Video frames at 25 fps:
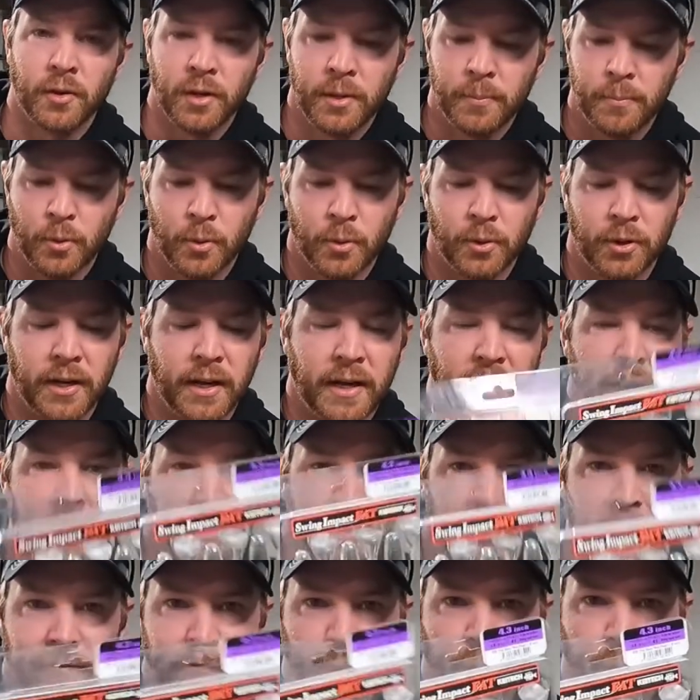3.8,
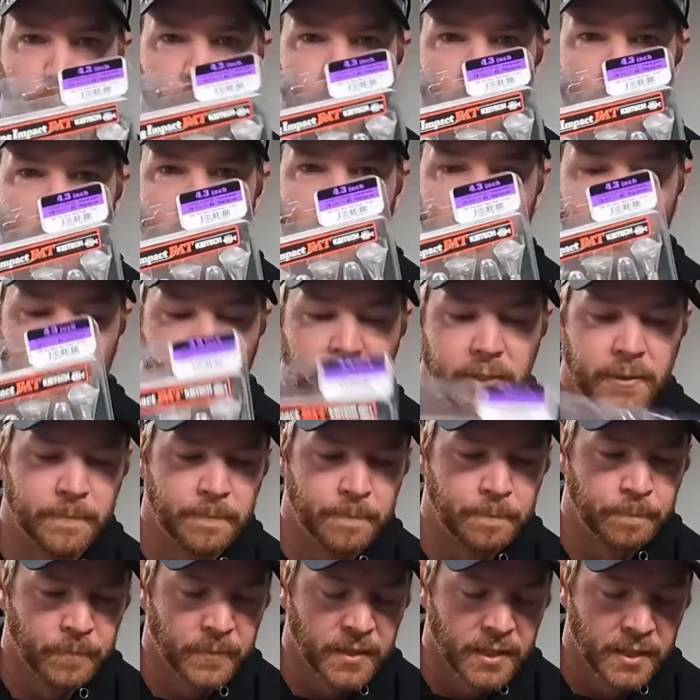and the
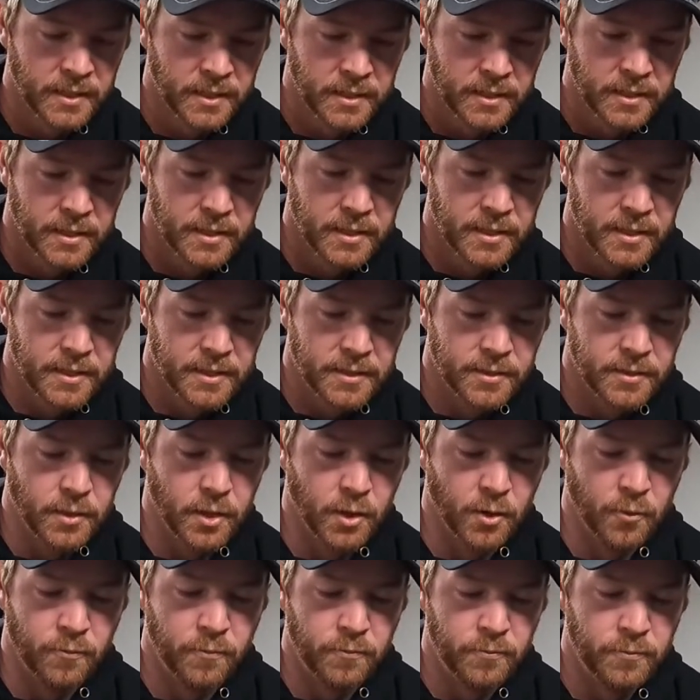4.3.
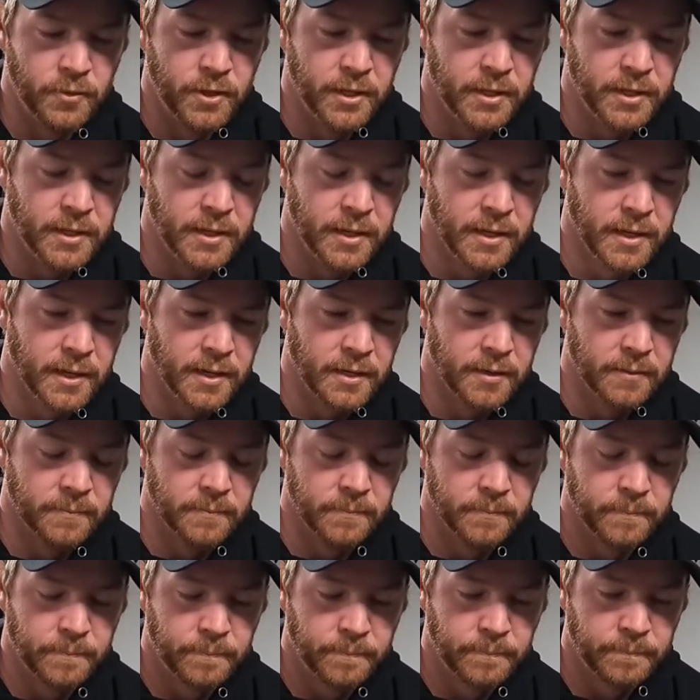
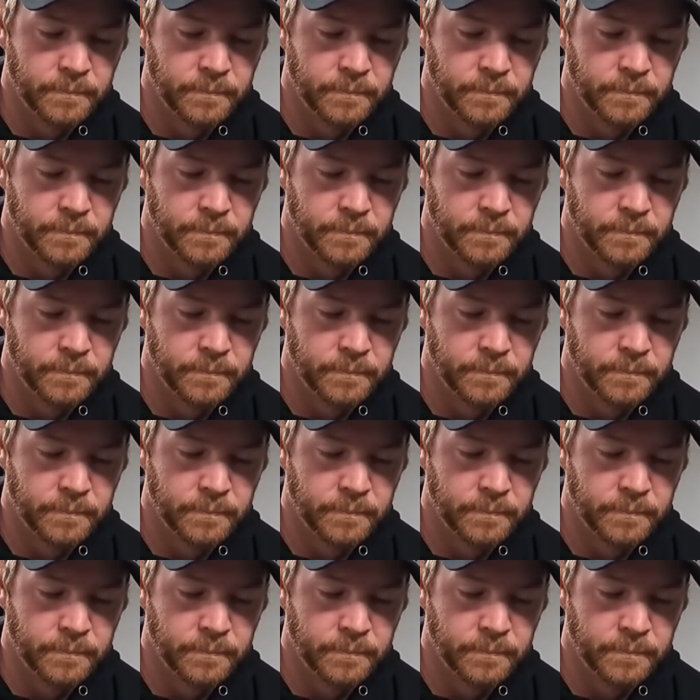The